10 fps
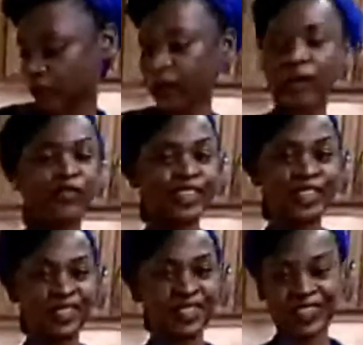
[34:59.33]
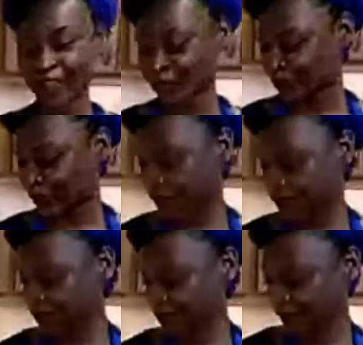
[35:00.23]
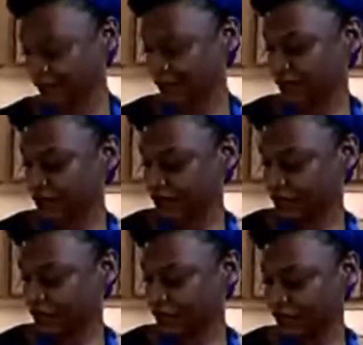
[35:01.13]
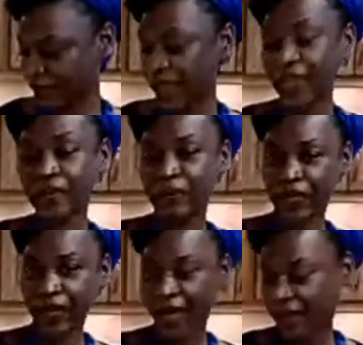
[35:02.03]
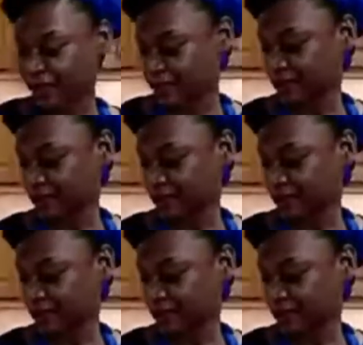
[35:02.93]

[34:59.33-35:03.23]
We have reasons to celebrate. And be kind.